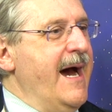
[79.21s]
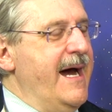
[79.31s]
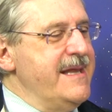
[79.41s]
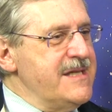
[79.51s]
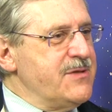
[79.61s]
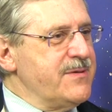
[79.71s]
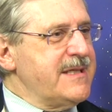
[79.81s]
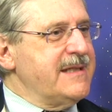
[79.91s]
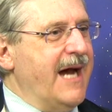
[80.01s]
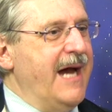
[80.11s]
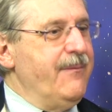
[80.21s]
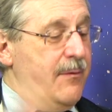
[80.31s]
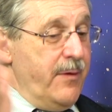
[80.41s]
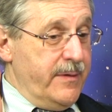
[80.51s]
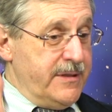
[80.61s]
Uh, this was a time
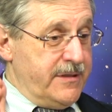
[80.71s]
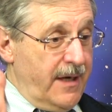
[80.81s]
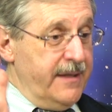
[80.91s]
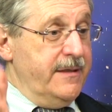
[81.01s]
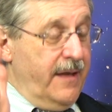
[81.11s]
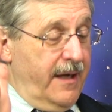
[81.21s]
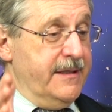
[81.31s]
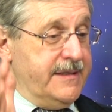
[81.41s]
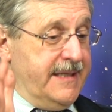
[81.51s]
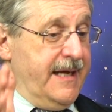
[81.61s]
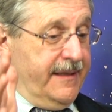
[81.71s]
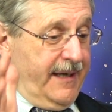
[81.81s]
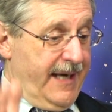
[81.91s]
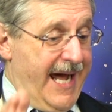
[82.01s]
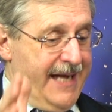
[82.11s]
when we were starting to understand a
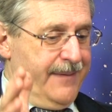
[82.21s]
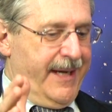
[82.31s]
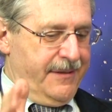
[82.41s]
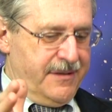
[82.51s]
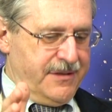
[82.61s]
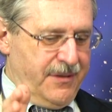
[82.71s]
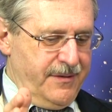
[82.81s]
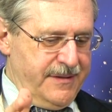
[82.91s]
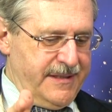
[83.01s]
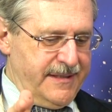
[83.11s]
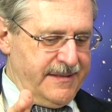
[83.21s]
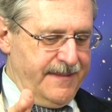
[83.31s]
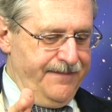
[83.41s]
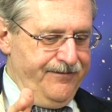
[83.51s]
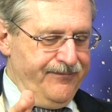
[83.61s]
lot about the solar
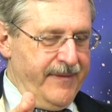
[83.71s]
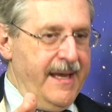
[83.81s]
system,